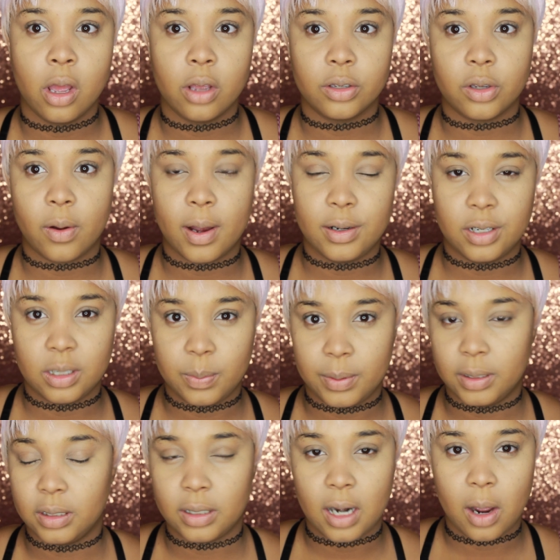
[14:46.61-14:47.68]
So I just
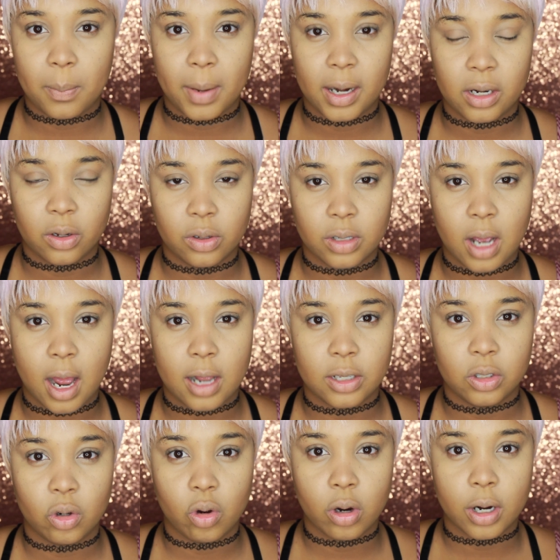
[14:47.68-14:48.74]
blended out my nose
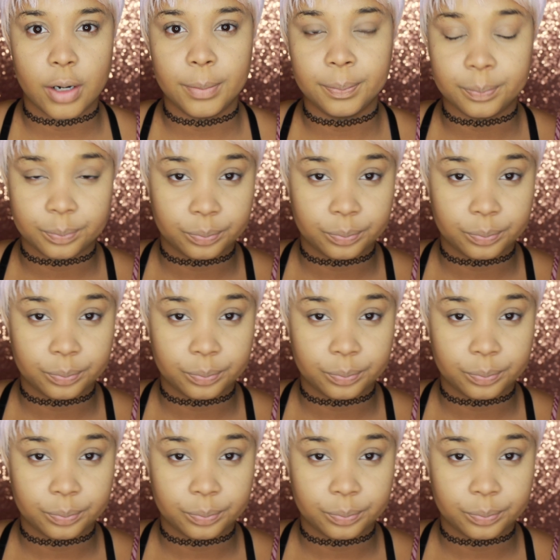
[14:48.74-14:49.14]
contour.